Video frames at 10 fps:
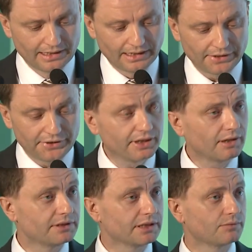And here
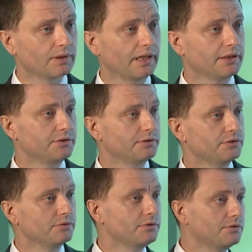I just would like
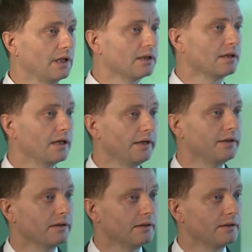to underline,